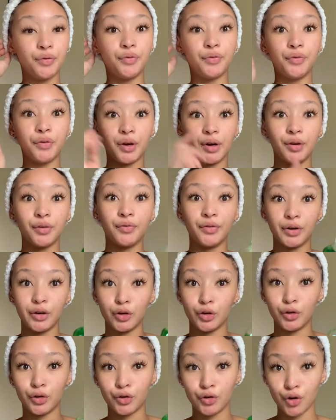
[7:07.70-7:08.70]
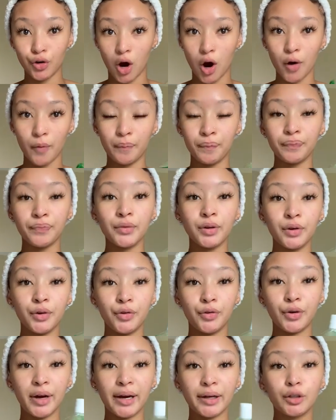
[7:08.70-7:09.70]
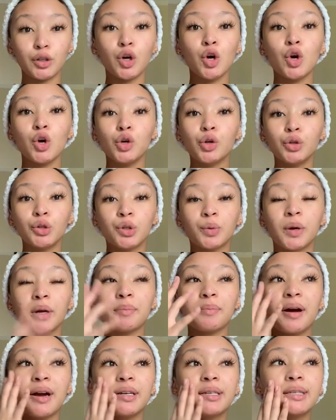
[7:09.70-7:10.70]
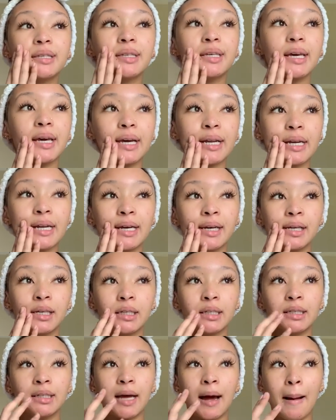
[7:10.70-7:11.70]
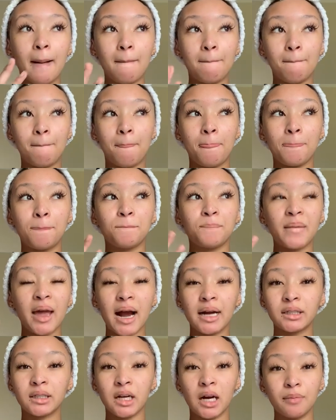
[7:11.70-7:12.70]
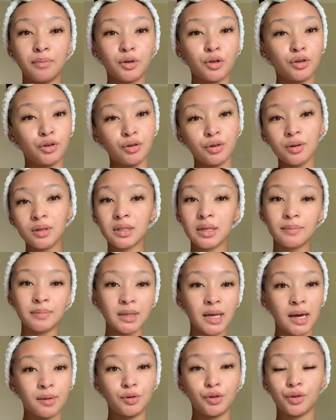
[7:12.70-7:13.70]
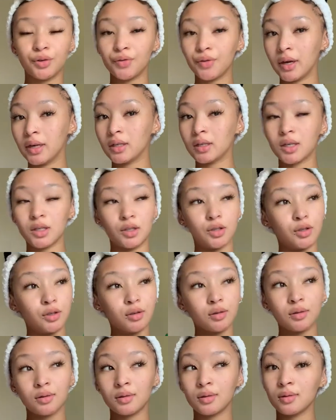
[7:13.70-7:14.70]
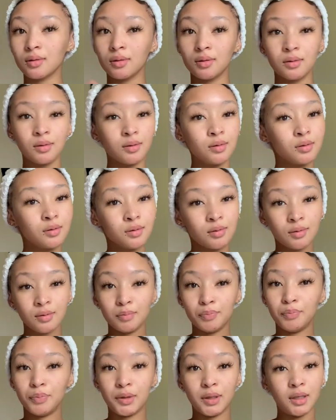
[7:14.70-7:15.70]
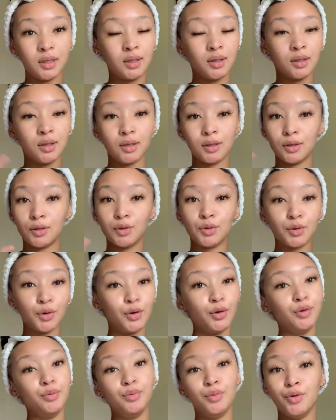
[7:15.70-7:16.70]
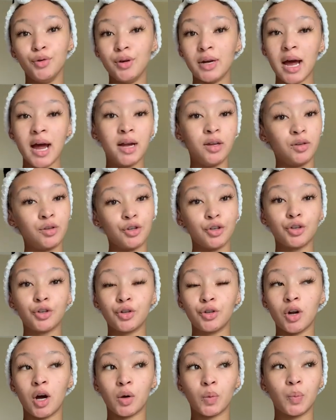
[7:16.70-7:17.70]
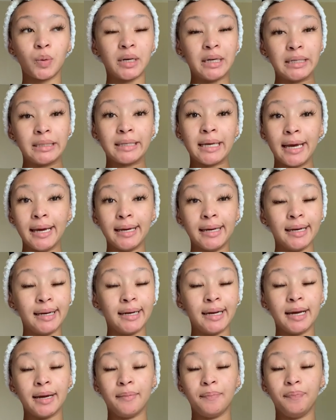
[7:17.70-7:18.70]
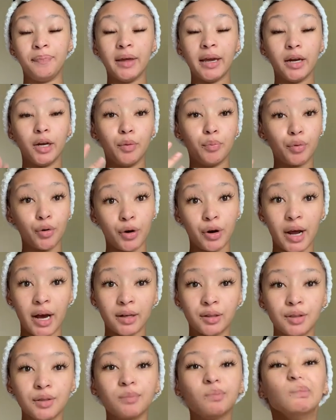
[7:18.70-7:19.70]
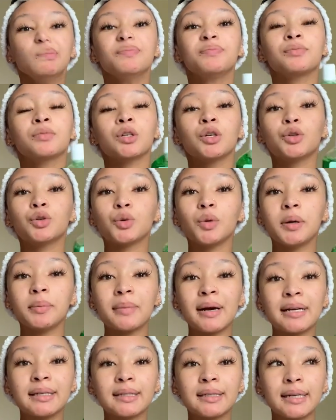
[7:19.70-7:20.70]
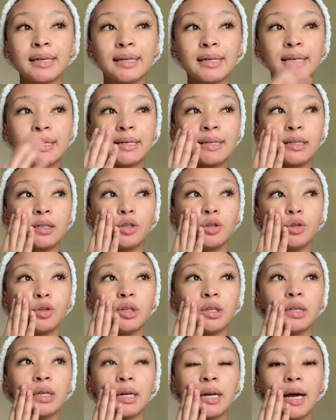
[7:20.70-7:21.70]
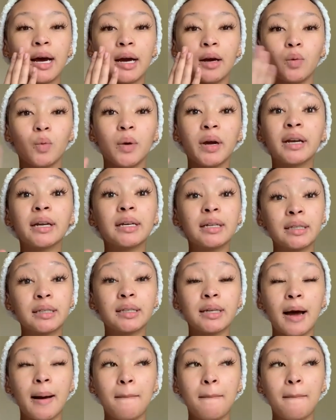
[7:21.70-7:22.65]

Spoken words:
very strong, right? So when my skin is acting up, because you know sometimes your face can just be in its own mood and just not want to take in any product. So when my skin is usually like, when it's